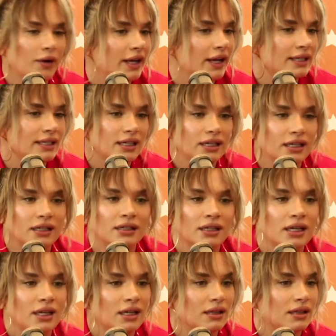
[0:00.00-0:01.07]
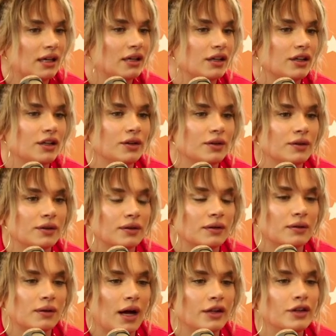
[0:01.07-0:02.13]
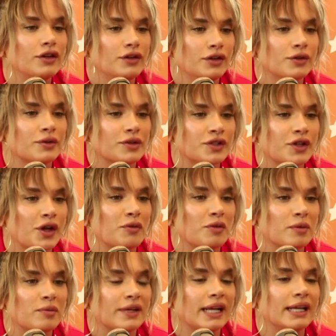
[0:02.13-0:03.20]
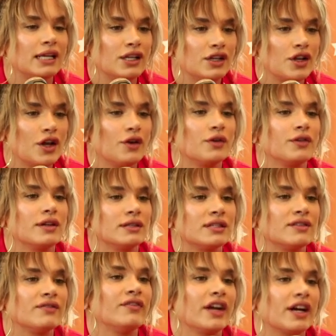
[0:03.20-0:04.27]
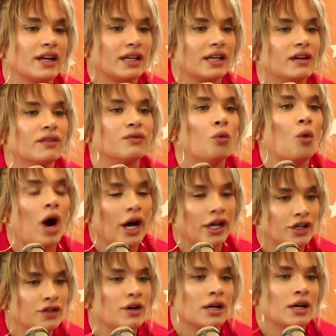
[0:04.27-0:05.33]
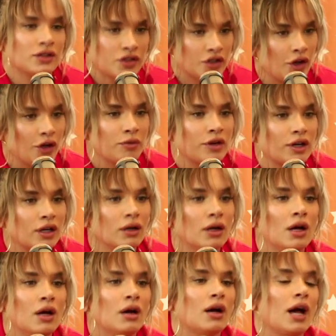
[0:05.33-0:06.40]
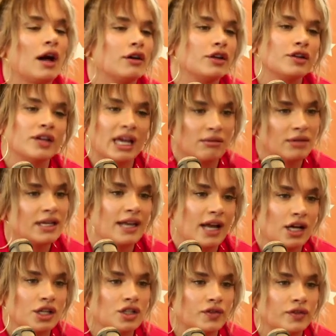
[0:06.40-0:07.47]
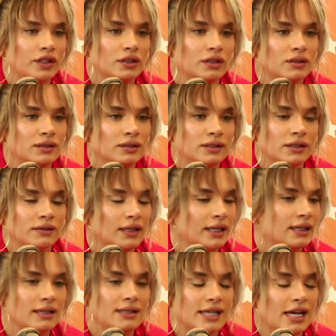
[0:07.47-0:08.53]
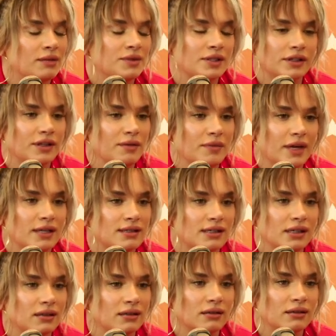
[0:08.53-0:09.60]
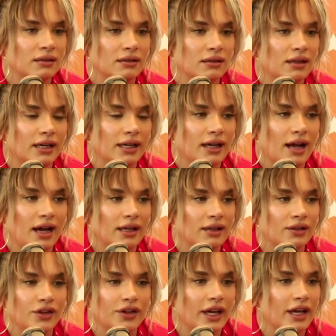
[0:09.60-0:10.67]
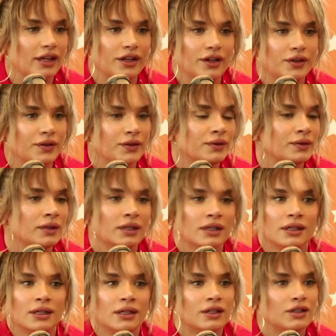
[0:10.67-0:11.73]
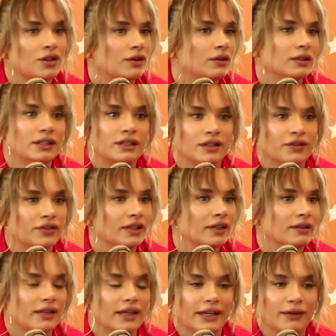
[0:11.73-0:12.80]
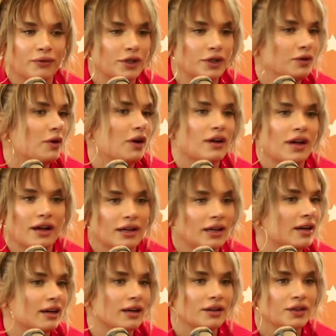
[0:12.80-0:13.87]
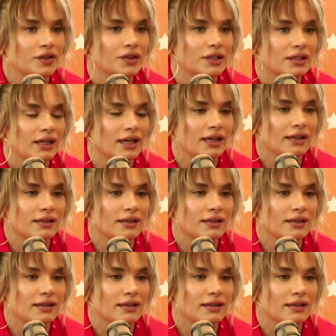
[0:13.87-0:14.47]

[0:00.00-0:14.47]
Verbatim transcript: idea that you, I knew you were sober, but I didn't mm-hmm. know the severity of why you got sober, how you came to Nashville. So, like, it's absolutely amazing. Yeah. Like, I look at you totally different. Like when you walk out of here at Hooche today,